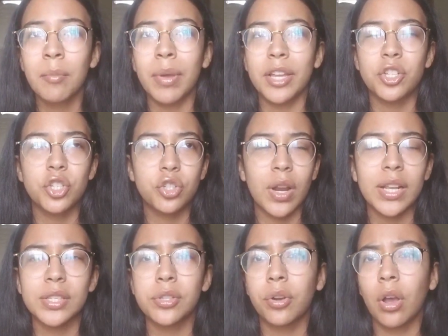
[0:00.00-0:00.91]
by
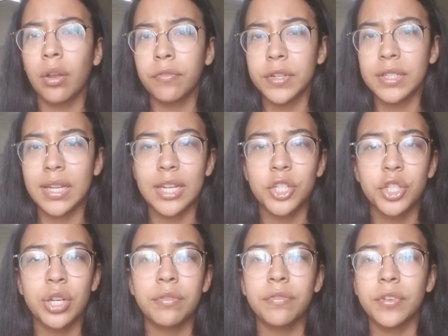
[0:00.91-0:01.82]
stress or
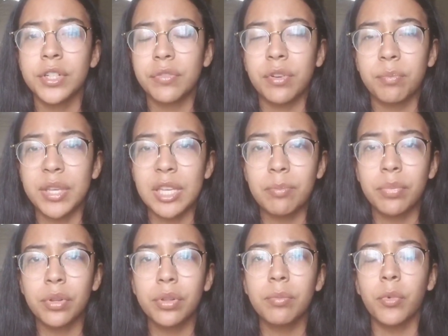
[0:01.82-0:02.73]
confrontation for different
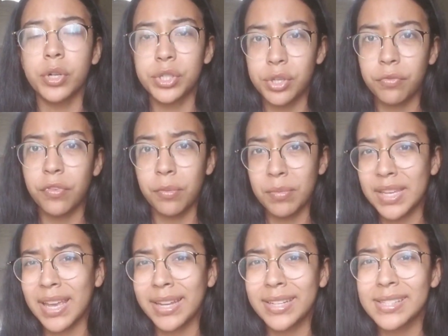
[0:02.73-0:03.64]
people, more so for
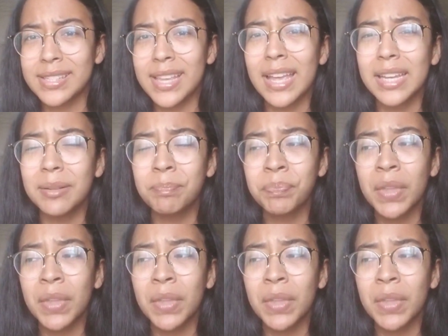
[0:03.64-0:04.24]
me, I can say.